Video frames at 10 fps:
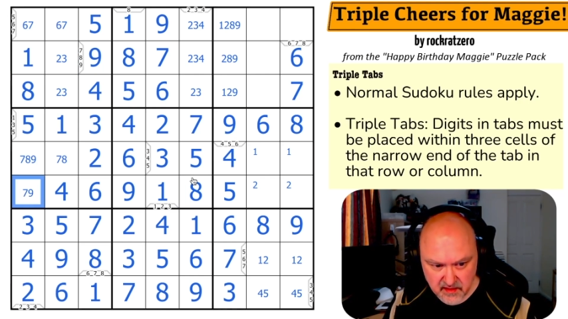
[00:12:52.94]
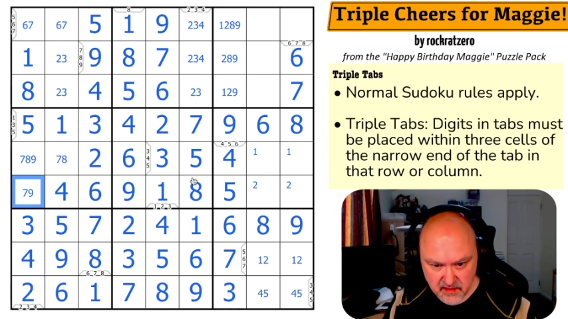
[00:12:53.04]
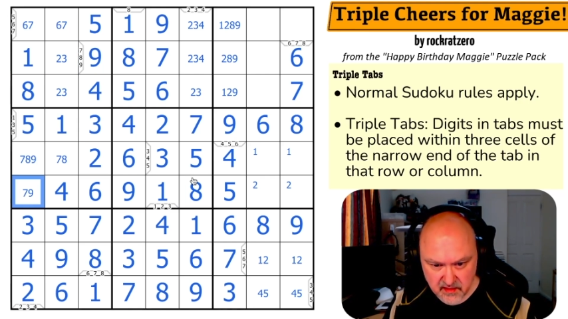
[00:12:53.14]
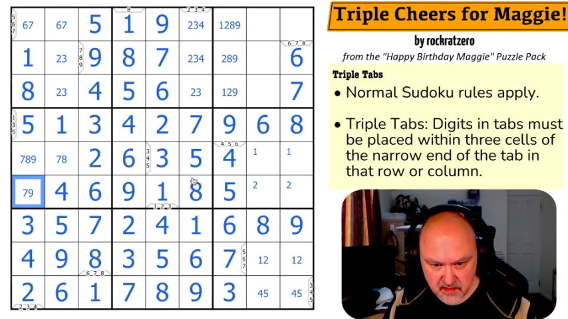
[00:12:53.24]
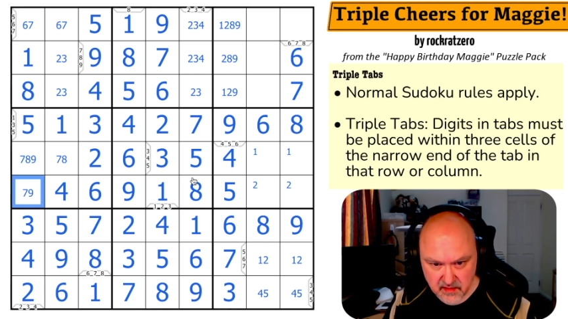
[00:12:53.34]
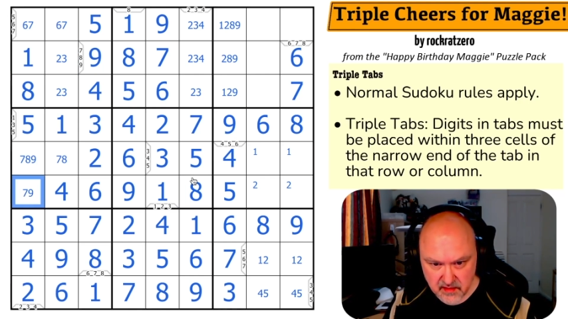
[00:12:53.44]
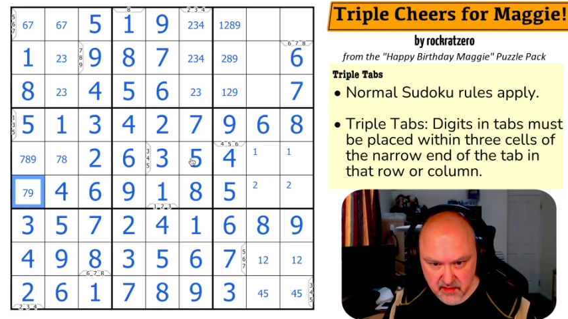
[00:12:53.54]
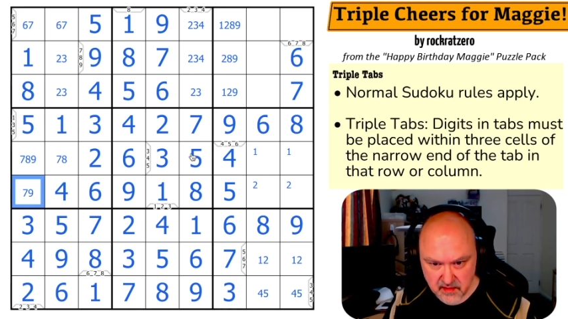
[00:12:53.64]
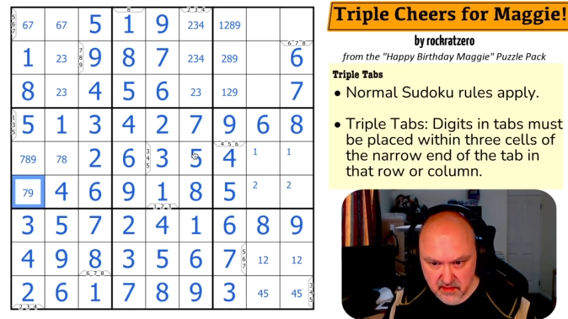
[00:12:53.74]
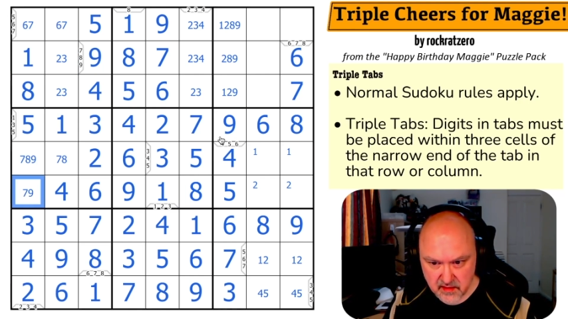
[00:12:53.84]

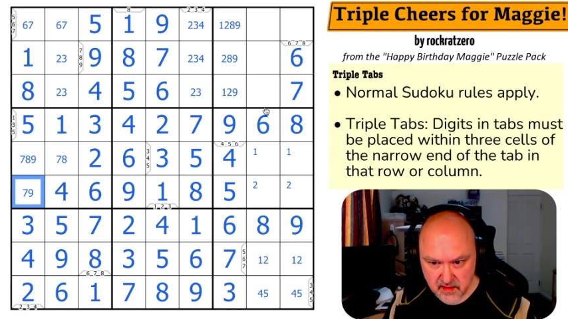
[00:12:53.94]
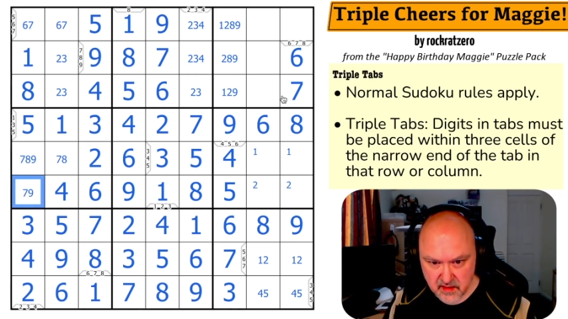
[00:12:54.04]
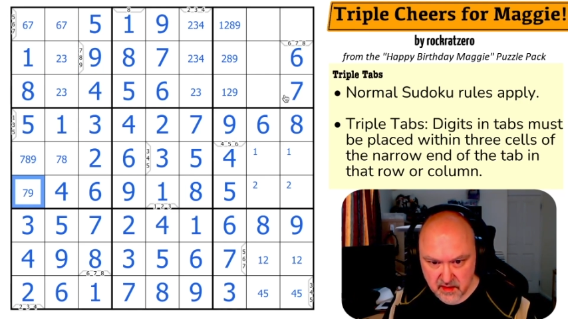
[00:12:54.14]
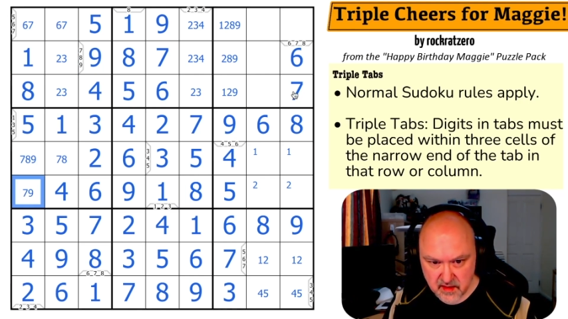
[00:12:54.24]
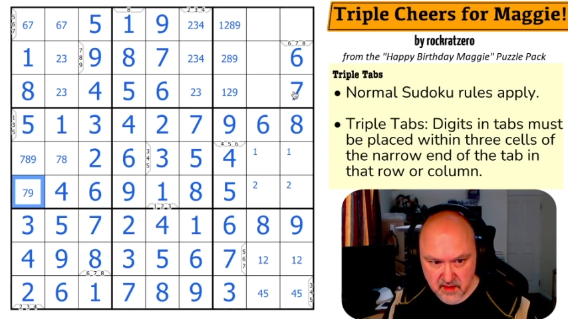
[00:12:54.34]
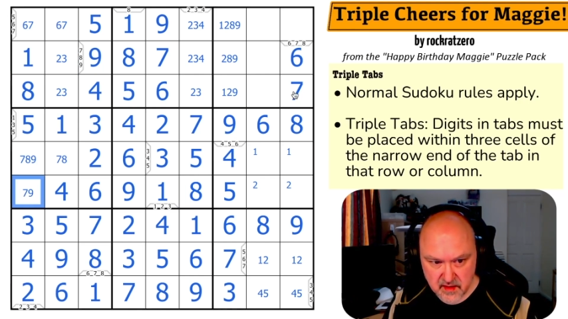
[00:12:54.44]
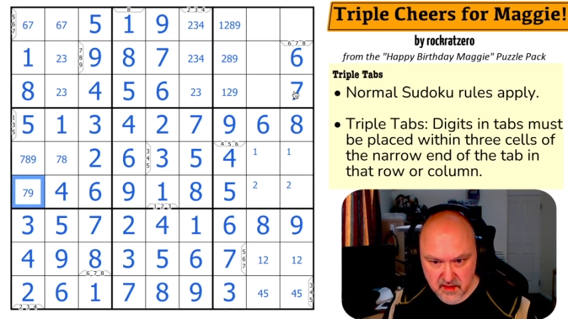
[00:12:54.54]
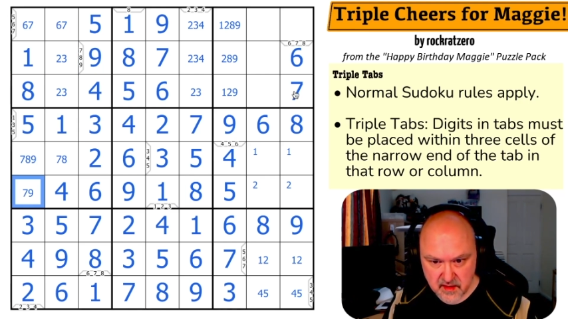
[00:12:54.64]
Nobody speaks.